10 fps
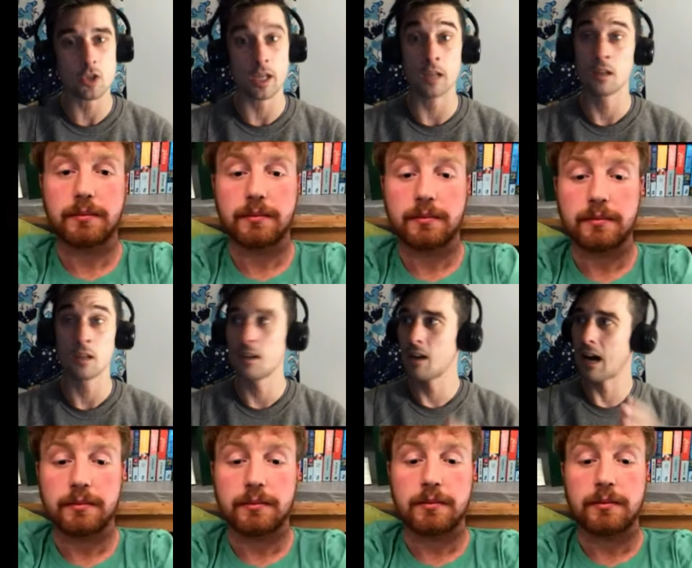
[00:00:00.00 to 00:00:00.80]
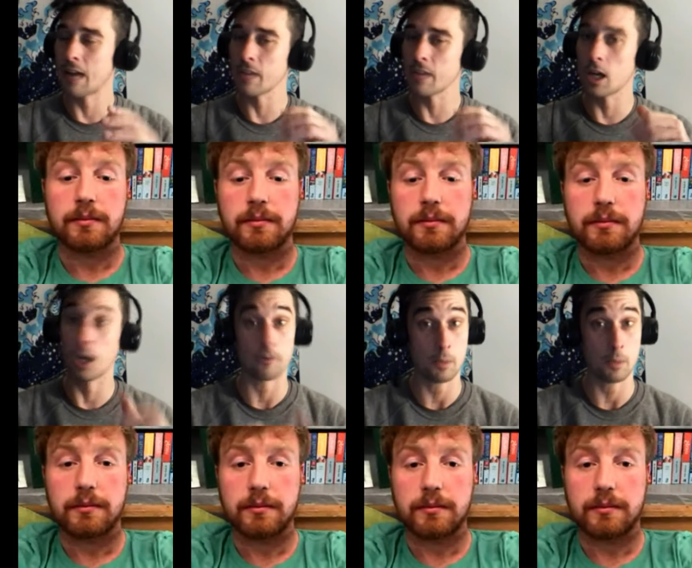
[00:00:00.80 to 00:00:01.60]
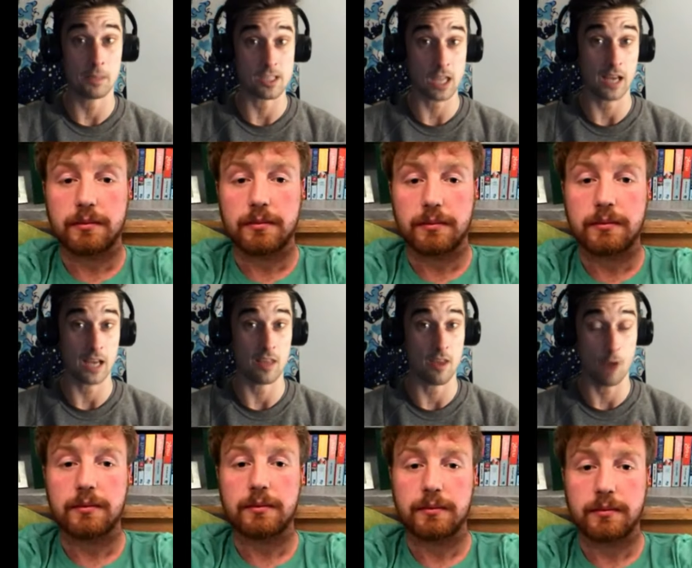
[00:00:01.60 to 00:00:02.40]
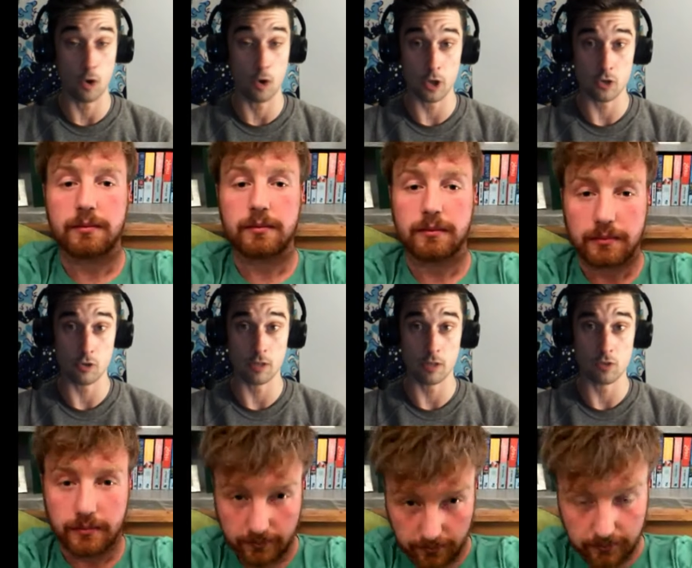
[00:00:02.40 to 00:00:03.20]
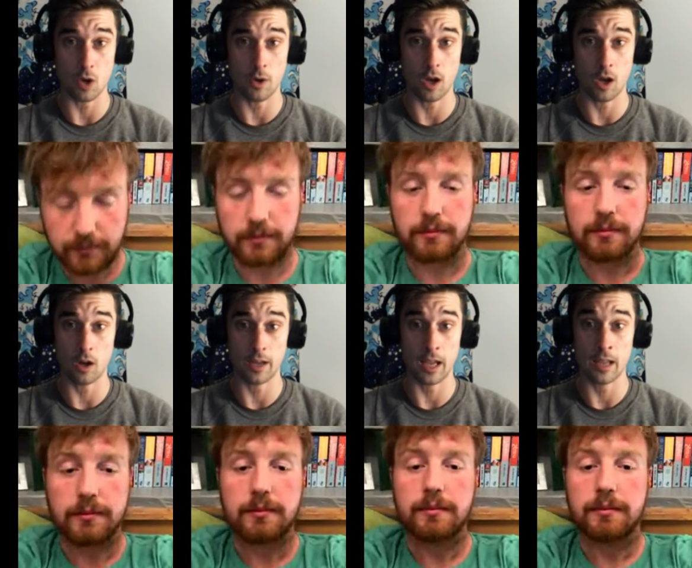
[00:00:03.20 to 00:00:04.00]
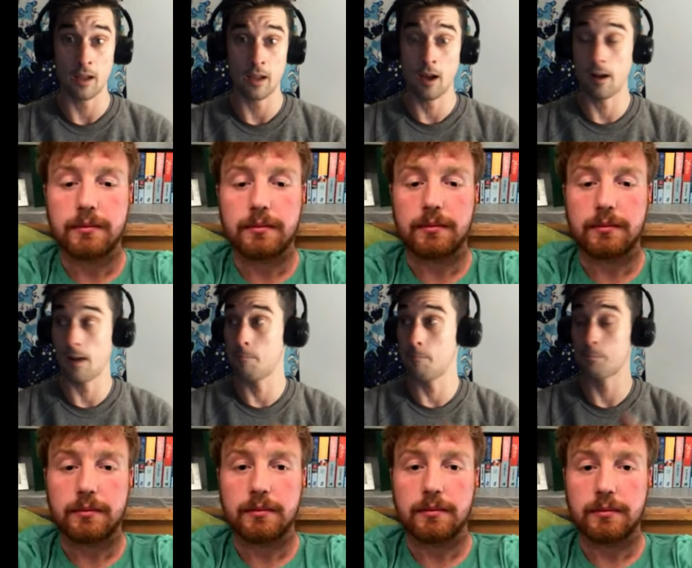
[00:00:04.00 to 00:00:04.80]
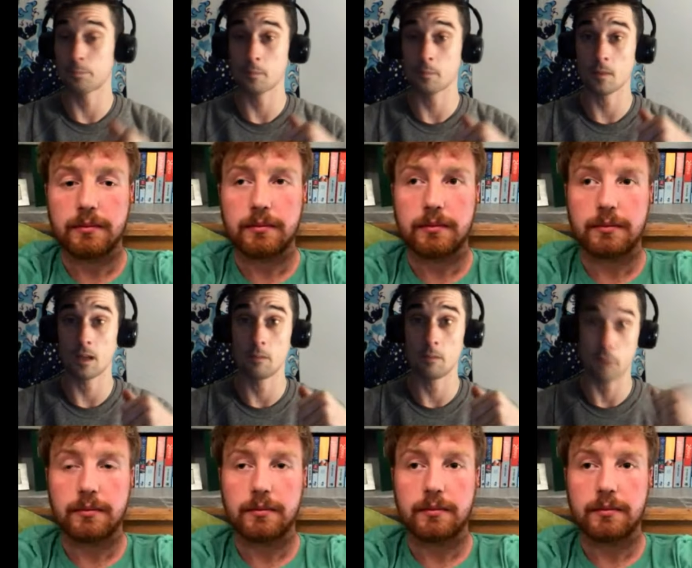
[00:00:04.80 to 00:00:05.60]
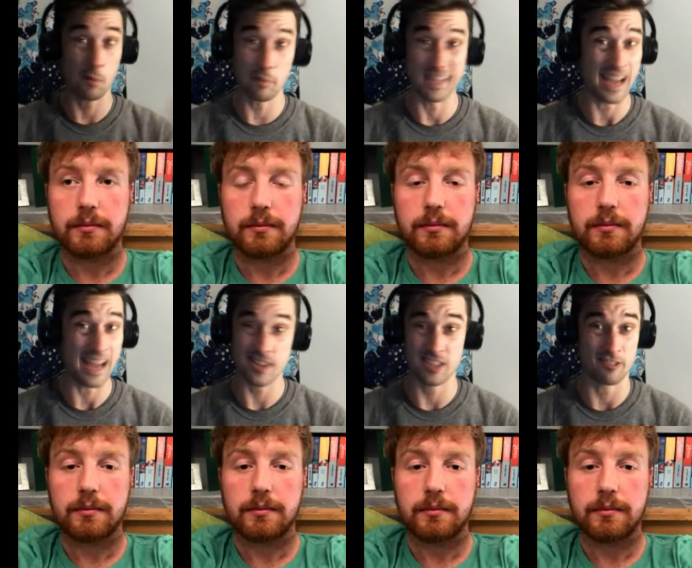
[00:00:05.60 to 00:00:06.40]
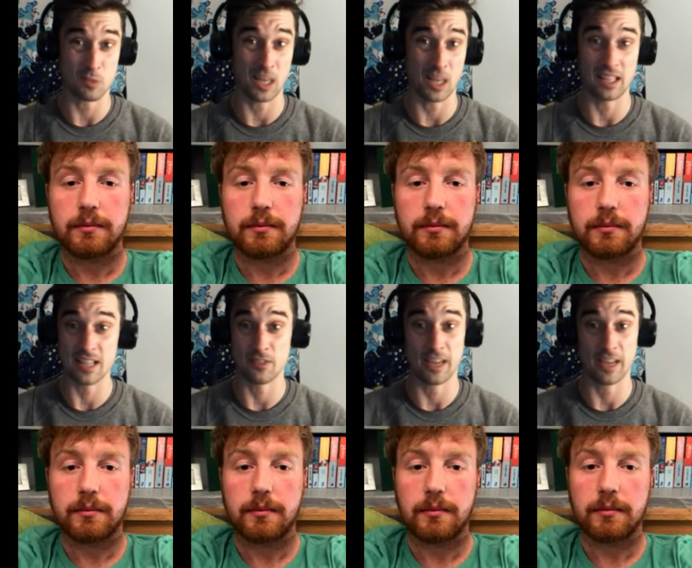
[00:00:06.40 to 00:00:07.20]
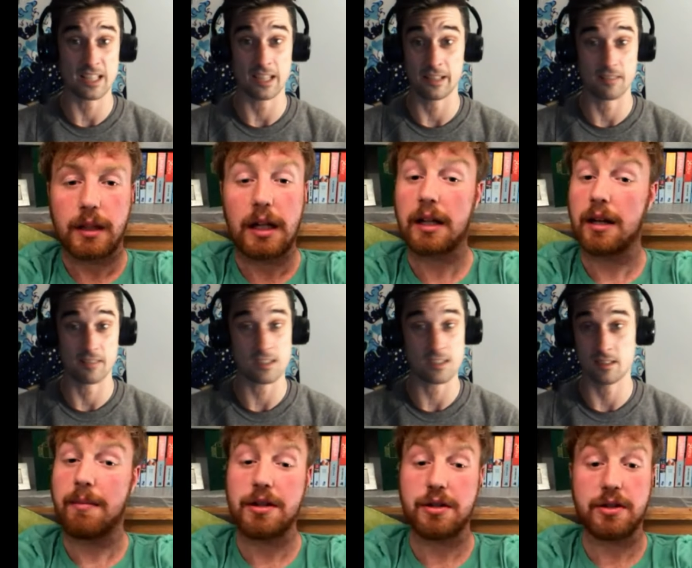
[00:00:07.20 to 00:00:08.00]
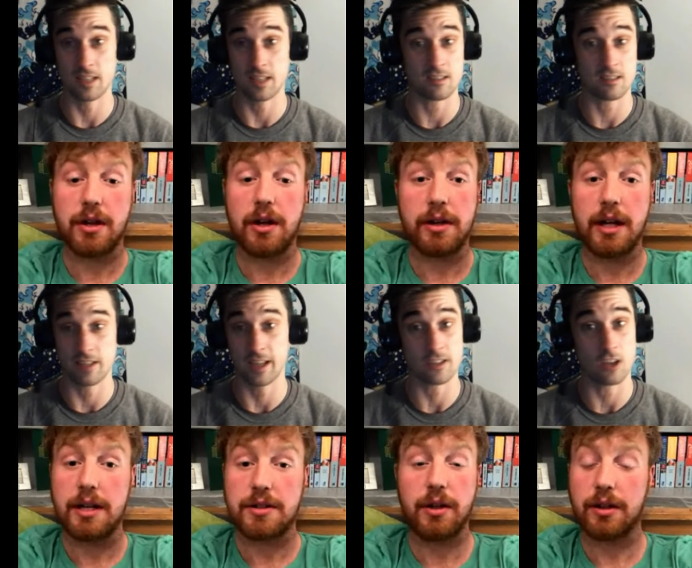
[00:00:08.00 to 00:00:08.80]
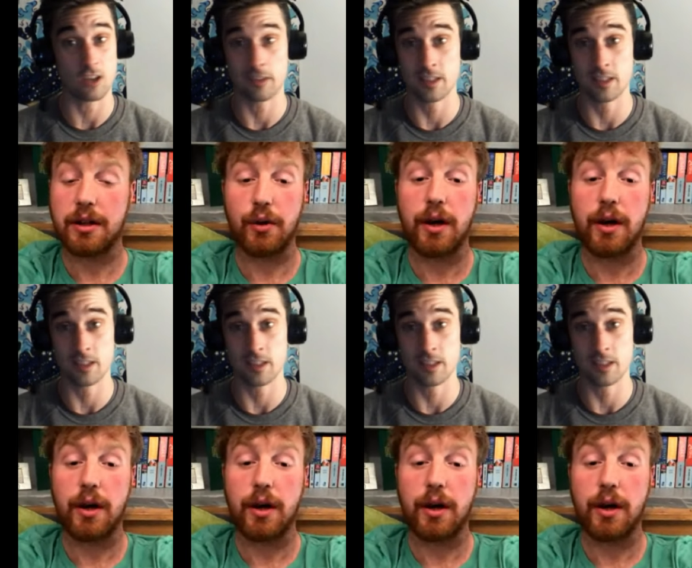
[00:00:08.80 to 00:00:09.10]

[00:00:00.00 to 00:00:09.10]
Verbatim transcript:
Speaker 1: year, I think a lot of people are staying in their own country to go on holiday. Um, probably next year as well. Let's face it, it this this thing's not great.